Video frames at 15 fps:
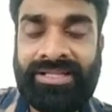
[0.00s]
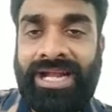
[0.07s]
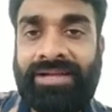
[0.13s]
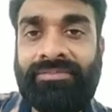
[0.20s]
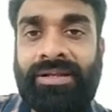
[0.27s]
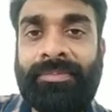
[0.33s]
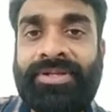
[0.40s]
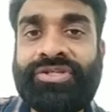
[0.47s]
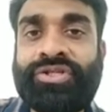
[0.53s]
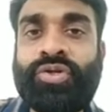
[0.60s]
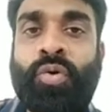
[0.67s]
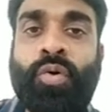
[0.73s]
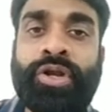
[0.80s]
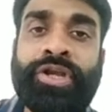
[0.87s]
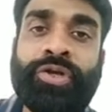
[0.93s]
that will be
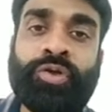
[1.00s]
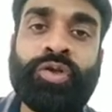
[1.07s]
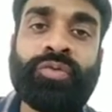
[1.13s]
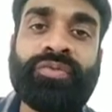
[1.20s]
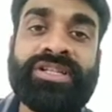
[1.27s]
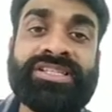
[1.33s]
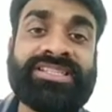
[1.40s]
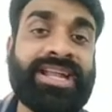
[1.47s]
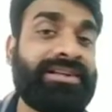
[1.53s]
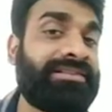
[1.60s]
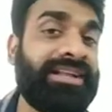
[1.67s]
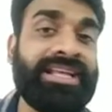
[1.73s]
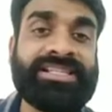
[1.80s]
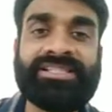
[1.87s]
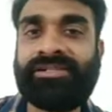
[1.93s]
stored into the one
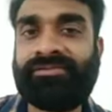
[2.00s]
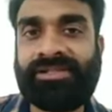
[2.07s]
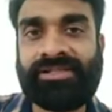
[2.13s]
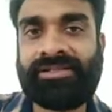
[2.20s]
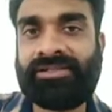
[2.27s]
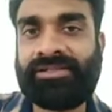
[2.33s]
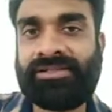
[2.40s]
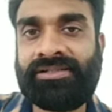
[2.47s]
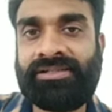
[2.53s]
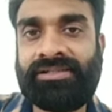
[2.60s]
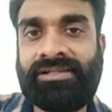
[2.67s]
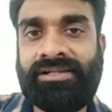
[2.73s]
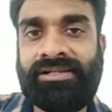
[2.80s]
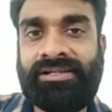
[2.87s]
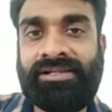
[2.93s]
centralized server,
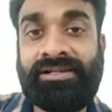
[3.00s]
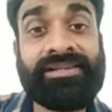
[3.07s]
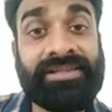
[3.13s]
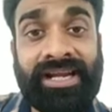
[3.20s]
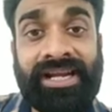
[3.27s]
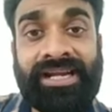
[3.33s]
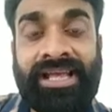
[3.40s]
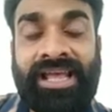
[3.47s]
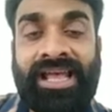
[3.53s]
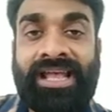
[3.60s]
right?